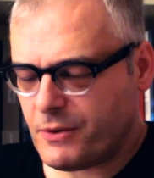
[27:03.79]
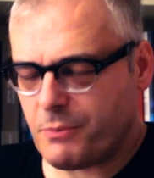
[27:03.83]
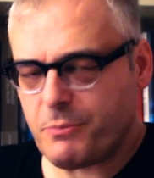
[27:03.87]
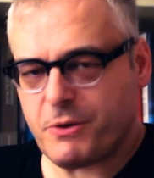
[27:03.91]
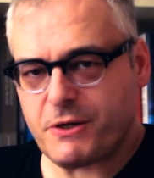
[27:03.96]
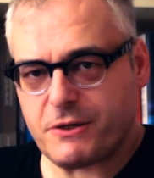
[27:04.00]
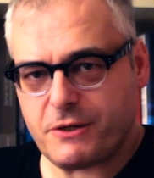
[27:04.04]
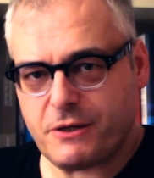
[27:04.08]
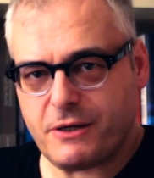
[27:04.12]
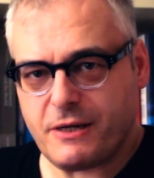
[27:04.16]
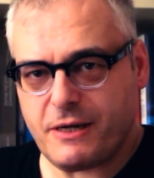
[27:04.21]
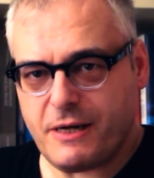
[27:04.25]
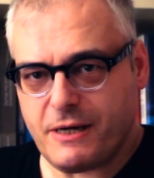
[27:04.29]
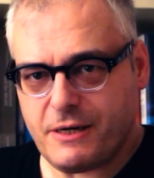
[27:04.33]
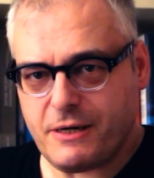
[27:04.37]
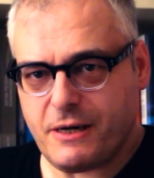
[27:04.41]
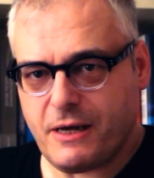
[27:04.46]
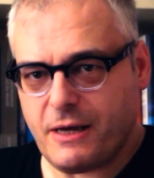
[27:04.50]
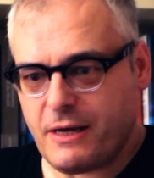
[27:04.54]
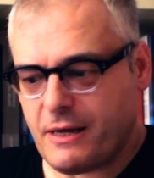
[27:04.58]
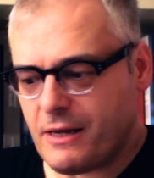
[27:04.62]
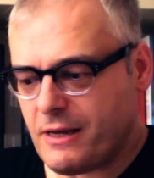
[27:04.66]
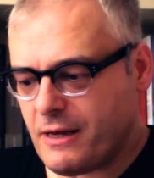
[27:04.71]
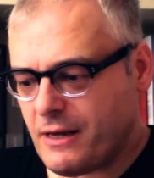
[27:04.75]
but
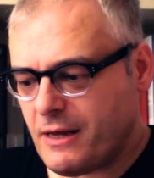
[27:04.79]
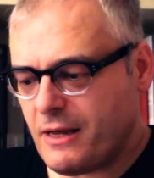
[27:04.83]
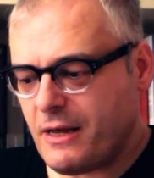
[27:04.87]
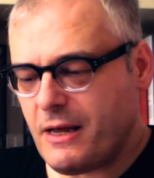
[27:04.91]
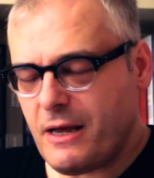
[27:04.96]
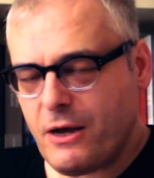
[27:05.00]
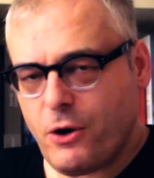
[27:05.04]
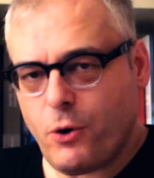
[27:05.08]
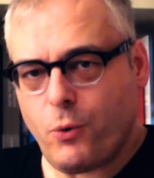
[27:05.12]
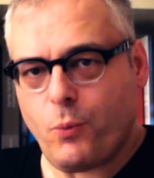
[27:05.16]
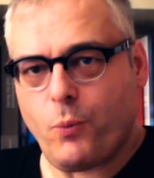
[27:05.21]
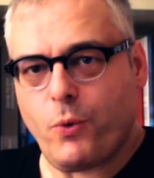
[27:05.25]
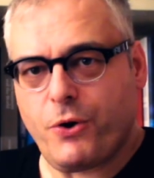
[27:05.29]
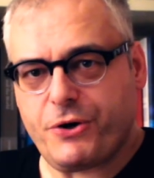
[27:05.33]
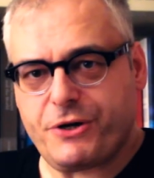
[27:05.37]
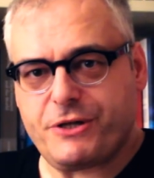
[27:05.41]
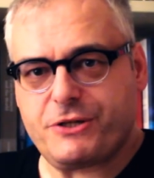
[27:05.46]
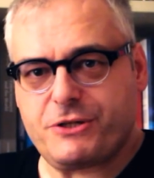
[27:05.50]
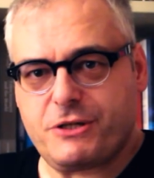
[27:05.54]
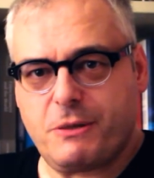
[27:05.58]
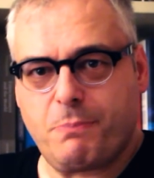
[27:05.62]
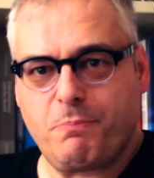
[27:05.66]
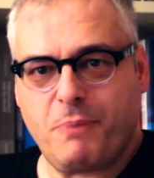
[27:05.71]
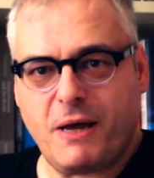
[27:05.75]
one
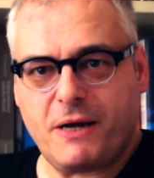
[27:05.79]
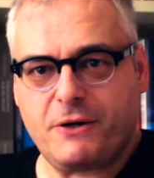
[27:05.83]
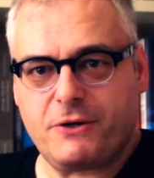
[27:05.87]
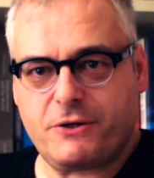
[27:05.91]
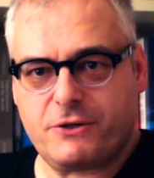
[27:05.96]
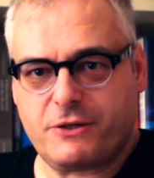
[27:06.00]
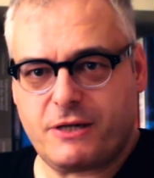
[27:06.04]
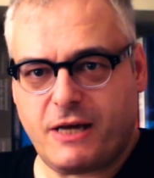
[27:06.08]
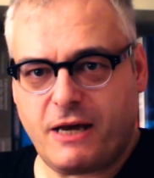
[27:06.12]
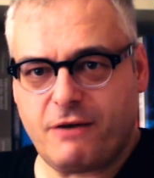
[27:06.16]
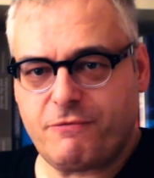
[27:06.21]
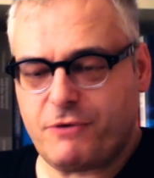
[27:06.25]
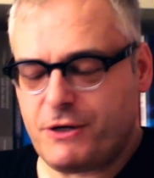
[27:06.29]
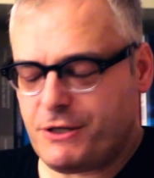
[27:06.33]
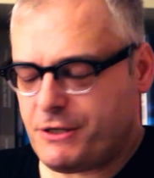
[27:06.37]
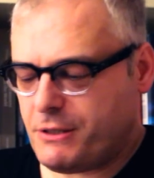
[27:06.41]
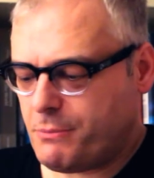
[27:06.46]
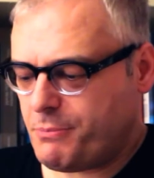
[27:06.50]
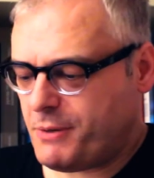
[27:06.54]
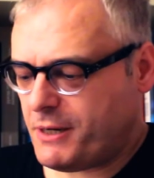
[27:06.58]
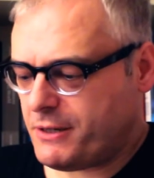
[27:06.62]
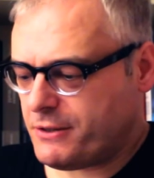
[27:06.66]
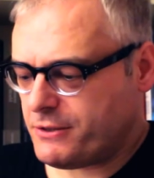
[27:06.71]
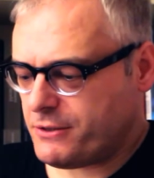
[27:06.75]
is heavily
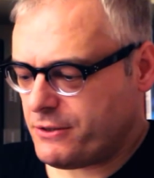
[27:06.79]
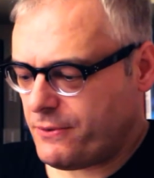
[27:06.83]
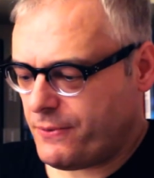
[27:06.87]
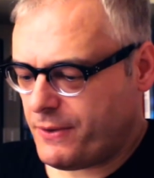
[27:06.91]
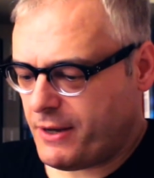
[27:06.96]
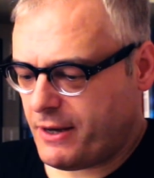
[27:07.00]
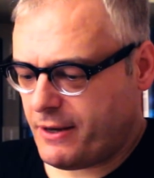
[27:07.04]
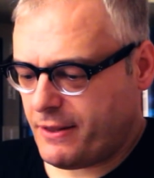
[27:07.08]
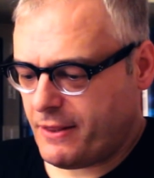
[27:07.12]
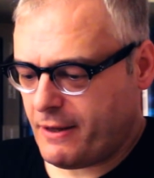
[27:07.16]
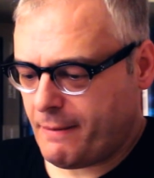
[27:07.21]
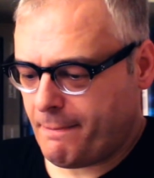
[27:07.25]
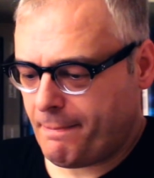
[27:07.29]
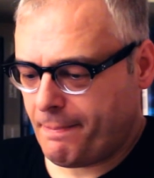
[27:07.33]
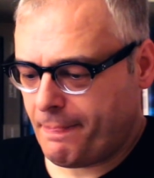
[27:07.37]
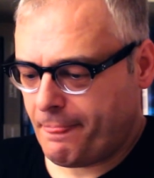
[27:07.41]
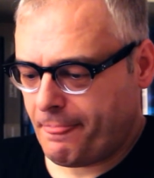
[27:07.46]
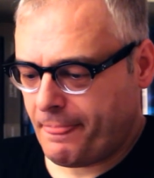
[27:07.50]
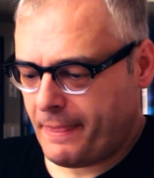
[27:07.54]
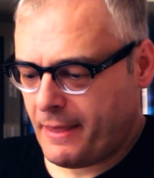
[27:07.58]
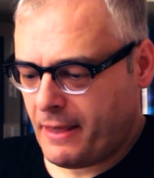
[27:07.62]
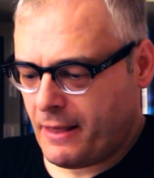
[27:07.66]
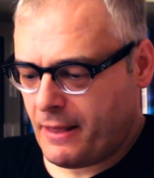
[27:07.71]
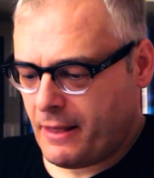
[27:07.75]
dependent on the other.
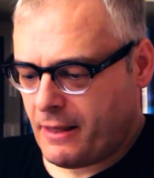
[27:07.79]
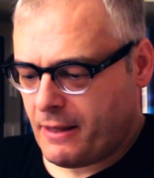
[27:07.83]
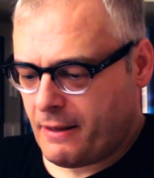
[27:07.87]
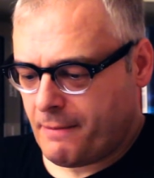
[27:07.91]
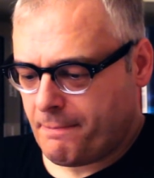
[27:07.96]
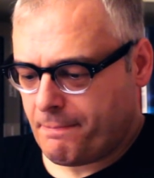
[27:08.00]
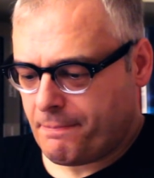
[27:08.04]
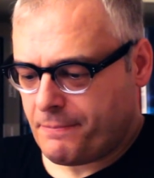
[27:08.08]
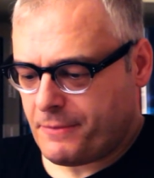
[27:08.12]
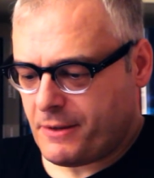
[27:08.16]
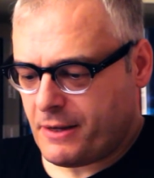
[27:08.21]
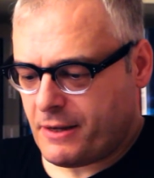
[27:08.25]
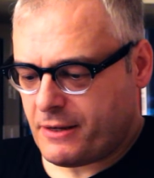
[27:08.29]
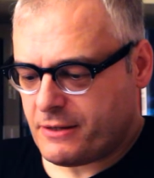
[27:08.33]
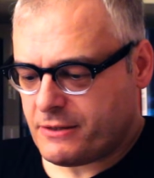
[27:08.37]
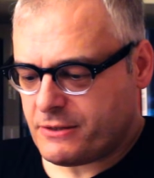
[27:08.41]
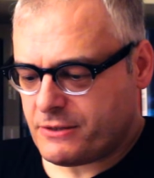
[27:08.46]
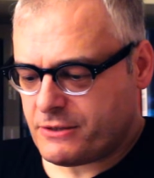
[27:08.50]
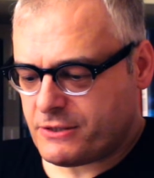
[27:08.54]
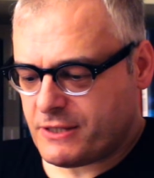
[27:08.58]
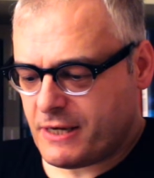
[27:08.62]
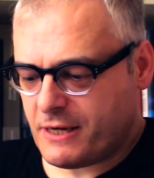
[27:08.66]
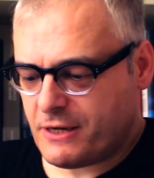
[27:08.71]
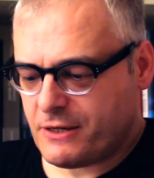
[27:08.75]

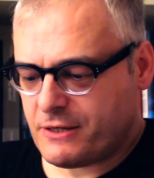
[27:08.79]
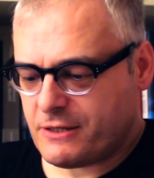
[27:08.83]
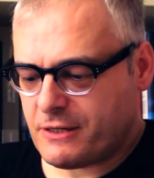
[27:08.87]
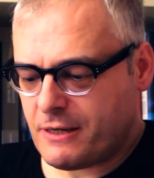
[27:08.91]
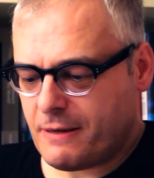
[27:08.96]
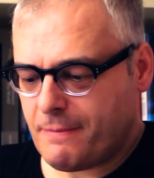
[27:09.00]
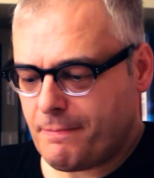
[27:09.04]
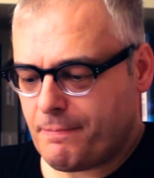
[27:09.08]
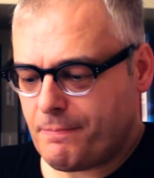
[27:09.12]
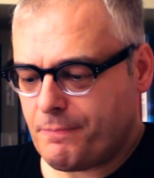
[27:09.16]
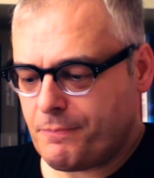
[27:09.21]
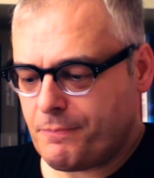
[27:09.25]
Second,